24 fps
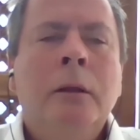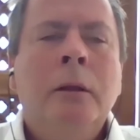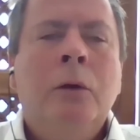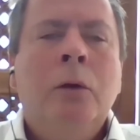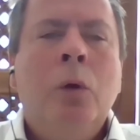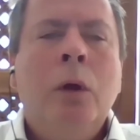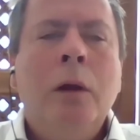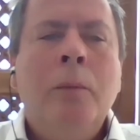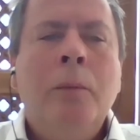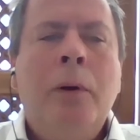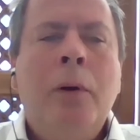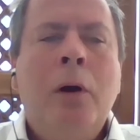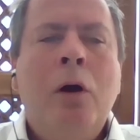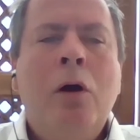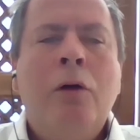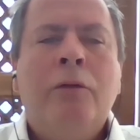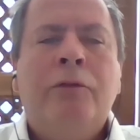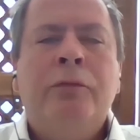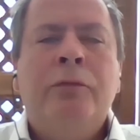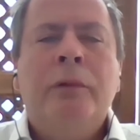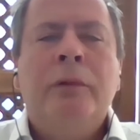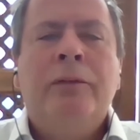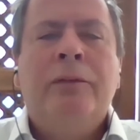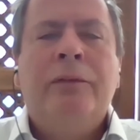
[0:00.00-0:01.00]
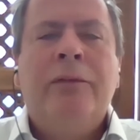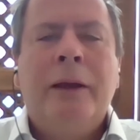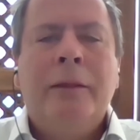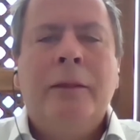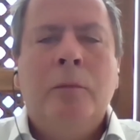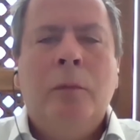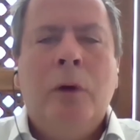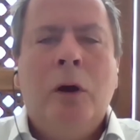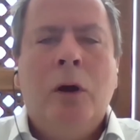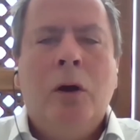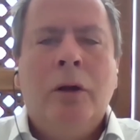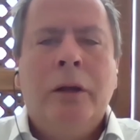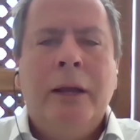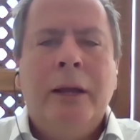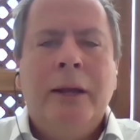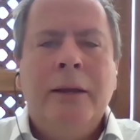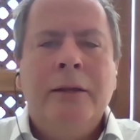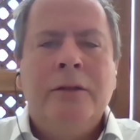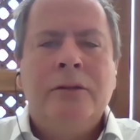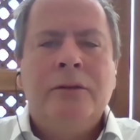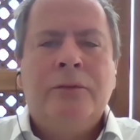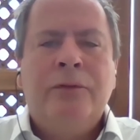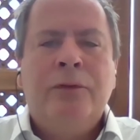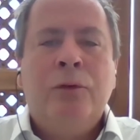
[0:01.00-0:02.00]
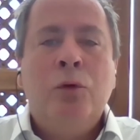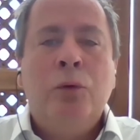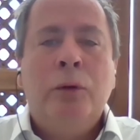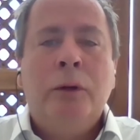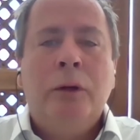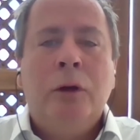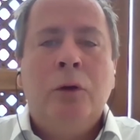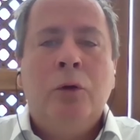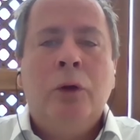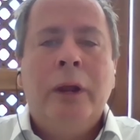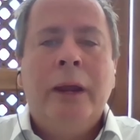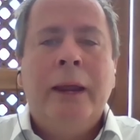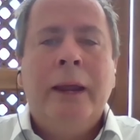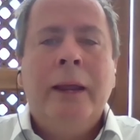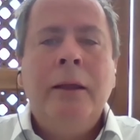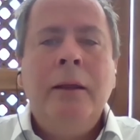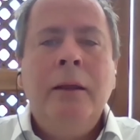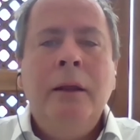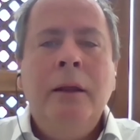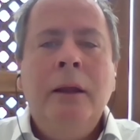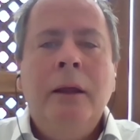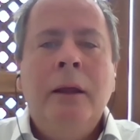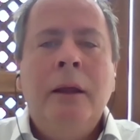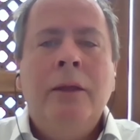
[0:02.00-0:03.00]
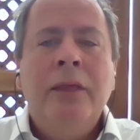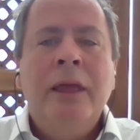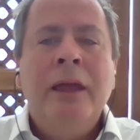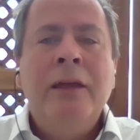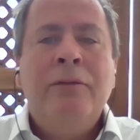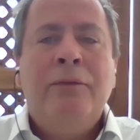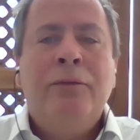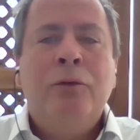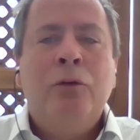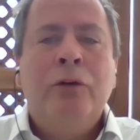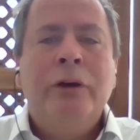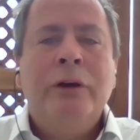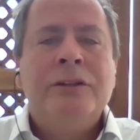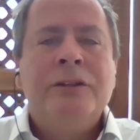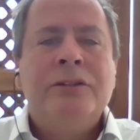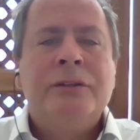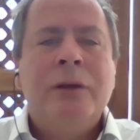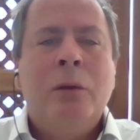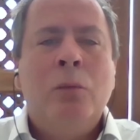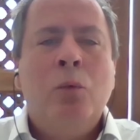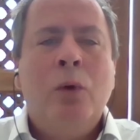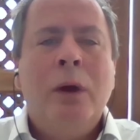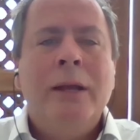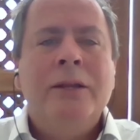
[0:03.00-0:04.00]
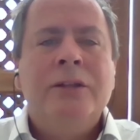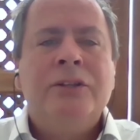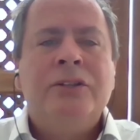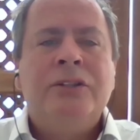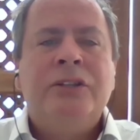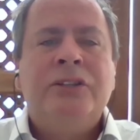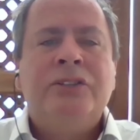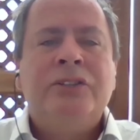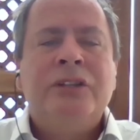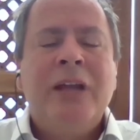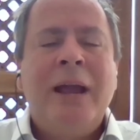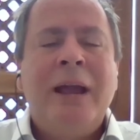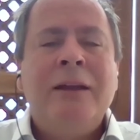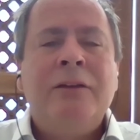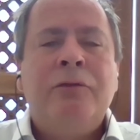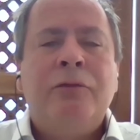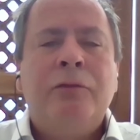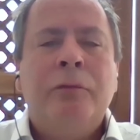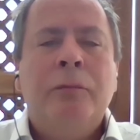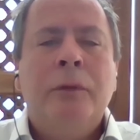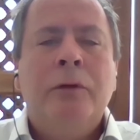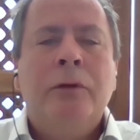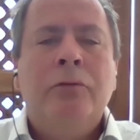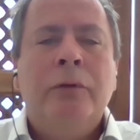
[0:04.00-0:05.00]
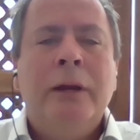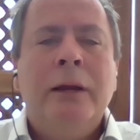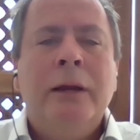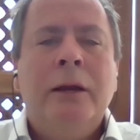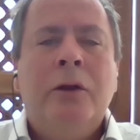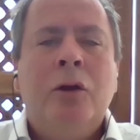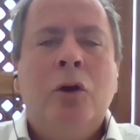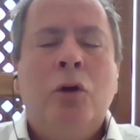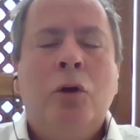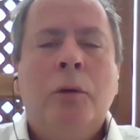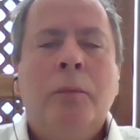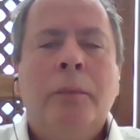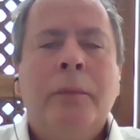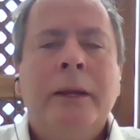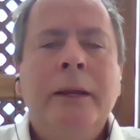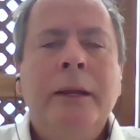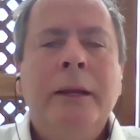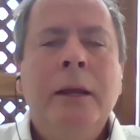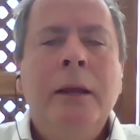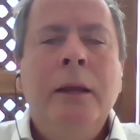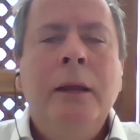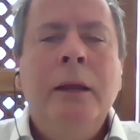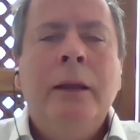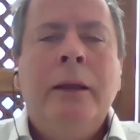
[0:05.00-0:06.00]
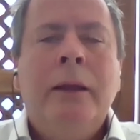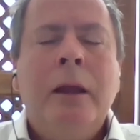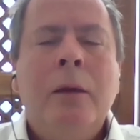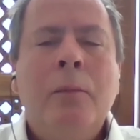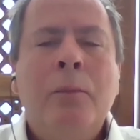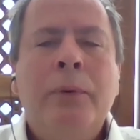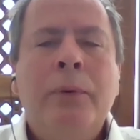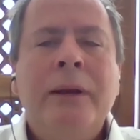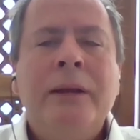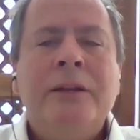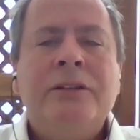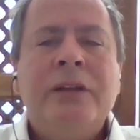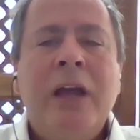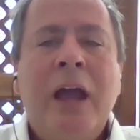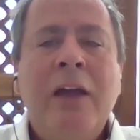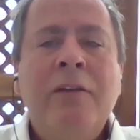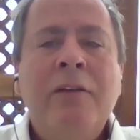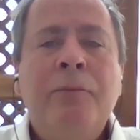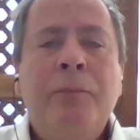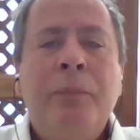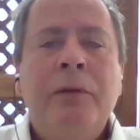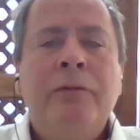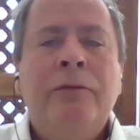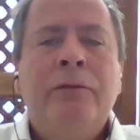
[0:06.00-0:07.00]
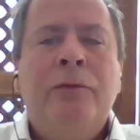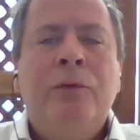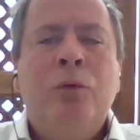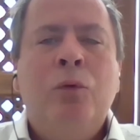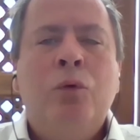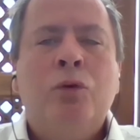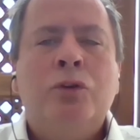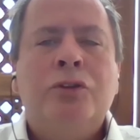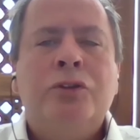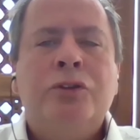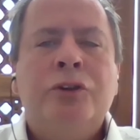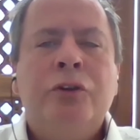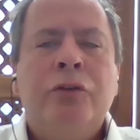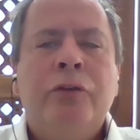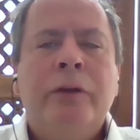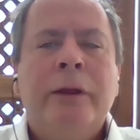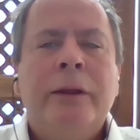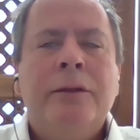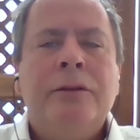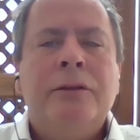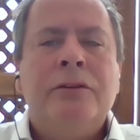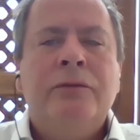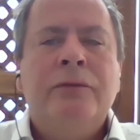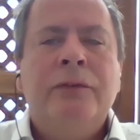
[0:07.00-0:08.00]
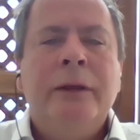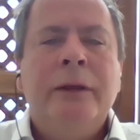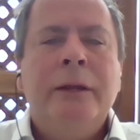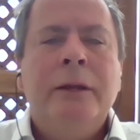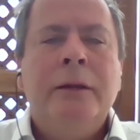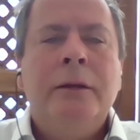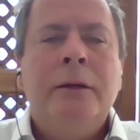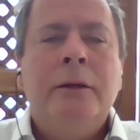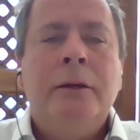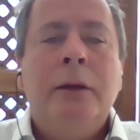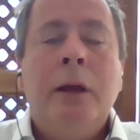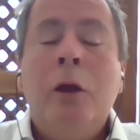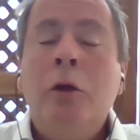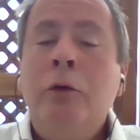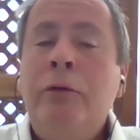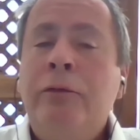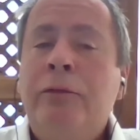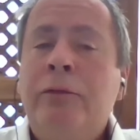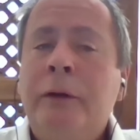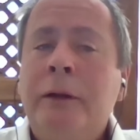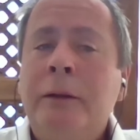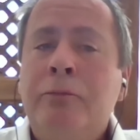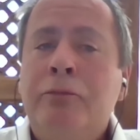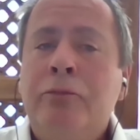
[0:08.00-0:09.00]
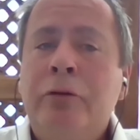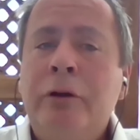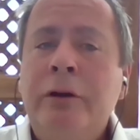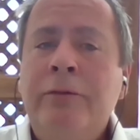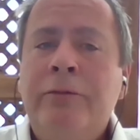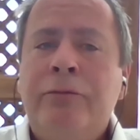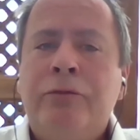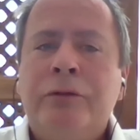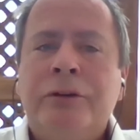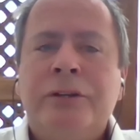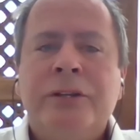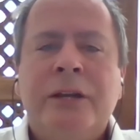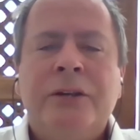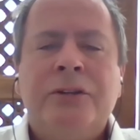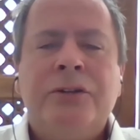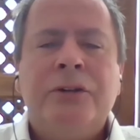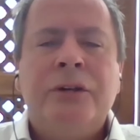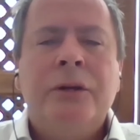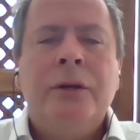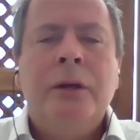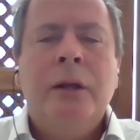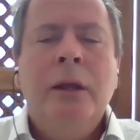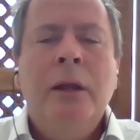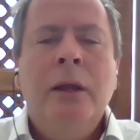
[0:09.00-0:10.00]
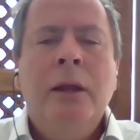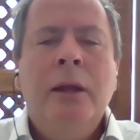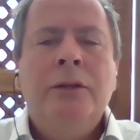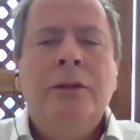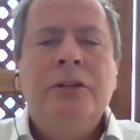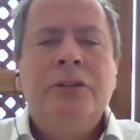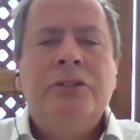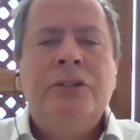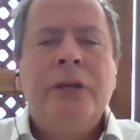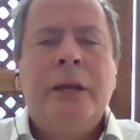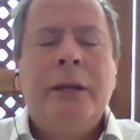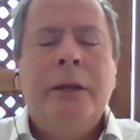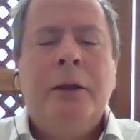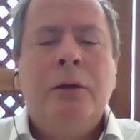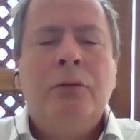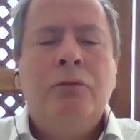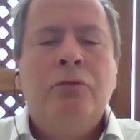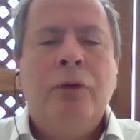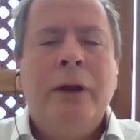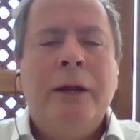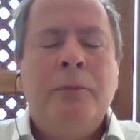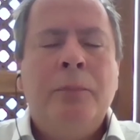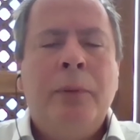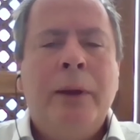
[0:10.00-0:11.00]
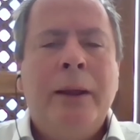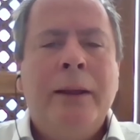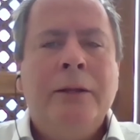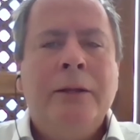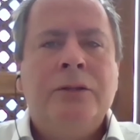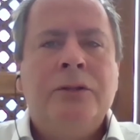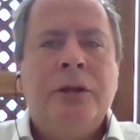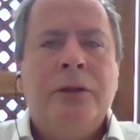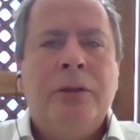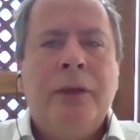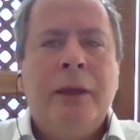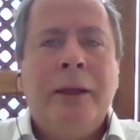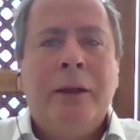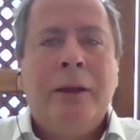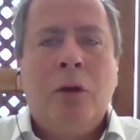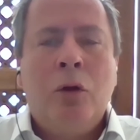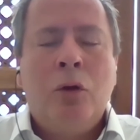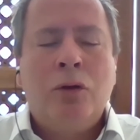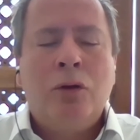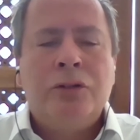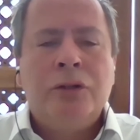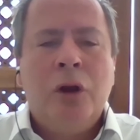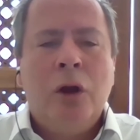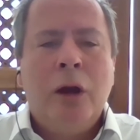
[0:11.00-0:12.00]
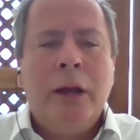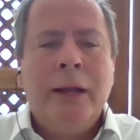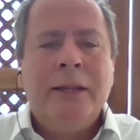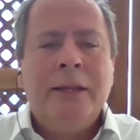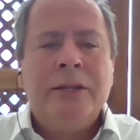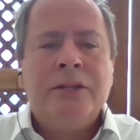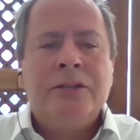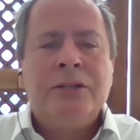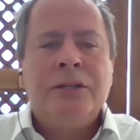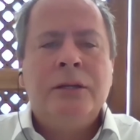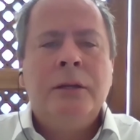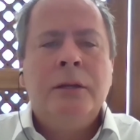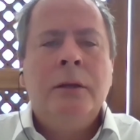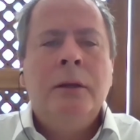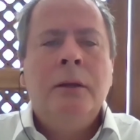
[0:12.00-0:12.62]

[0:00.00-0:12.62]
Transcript: Quite apart from the fact the market is forward-looking and therefore in some ways detached from the real economy, companies have been forced during severe and hopefully brief recession to take a red pen to their cost lines.